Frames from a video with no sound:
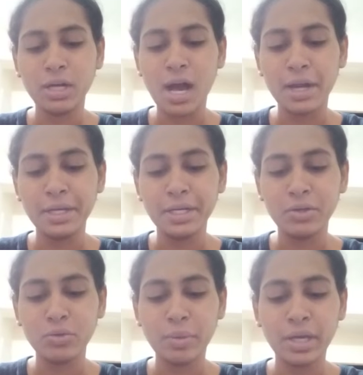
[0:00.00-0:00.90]
guardian
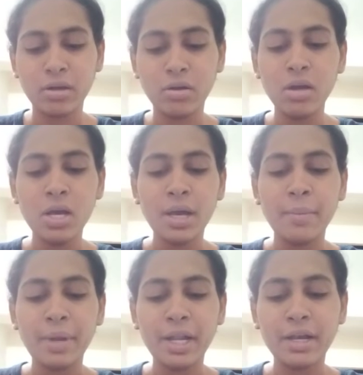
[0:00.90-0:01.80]
to make a
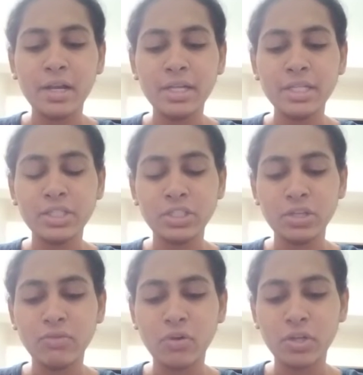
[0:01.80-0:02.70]
medical
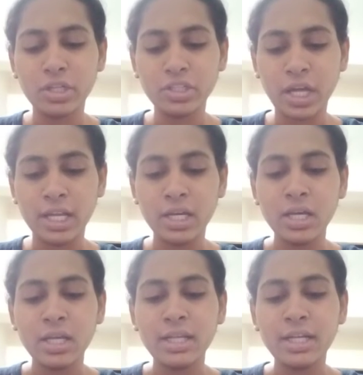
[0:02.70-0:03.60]
decision for the child.
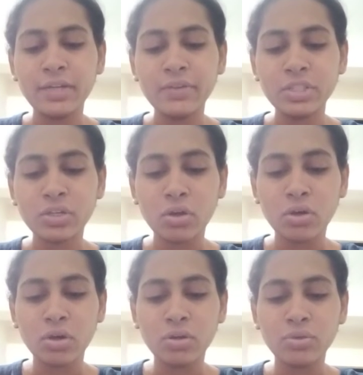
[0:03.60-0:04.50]
Then revision
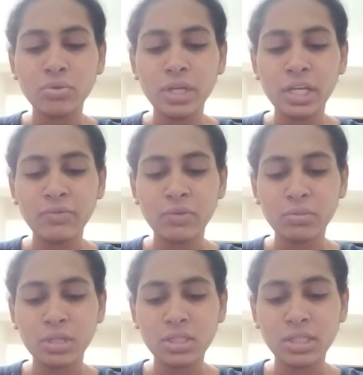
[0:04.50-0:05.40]
to the
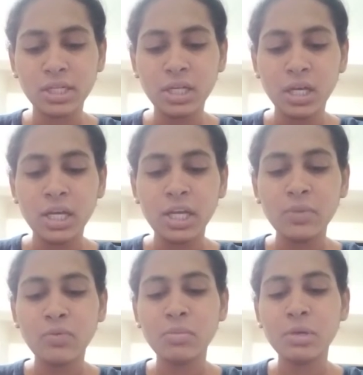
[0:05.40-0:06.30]
informed consent.
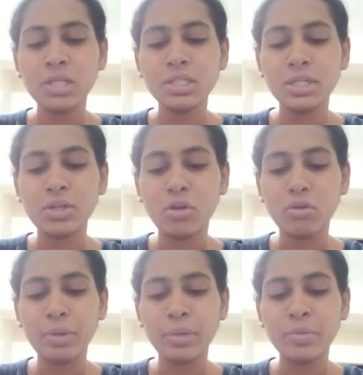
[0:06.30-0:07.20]
Informed consent
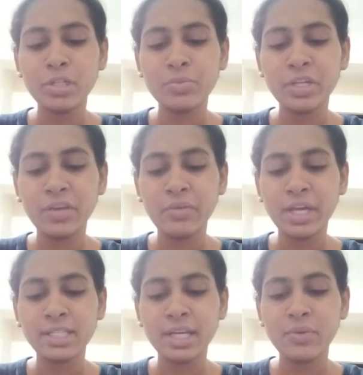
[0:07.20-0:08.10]
document must be
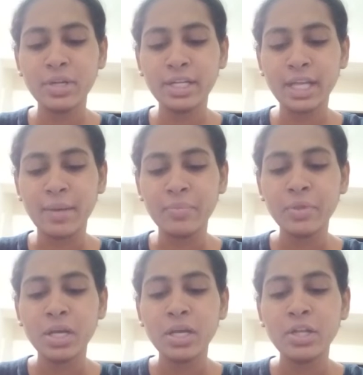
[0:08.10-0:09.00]
revised every time
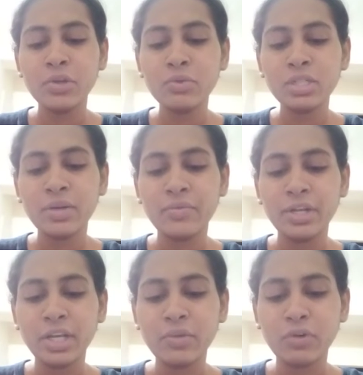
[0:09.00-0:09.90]
new
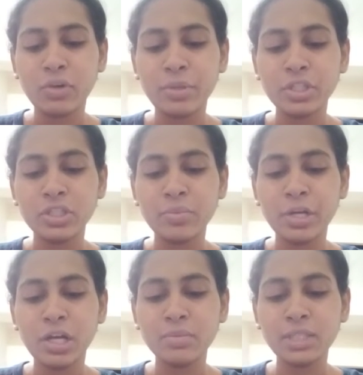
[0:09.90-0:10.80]
safety information
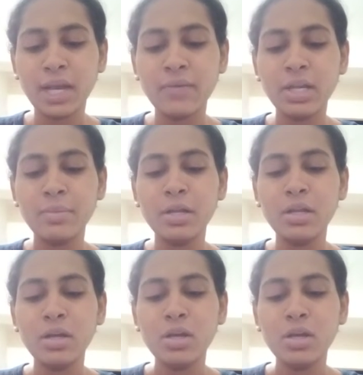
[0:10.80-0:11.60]
becomes available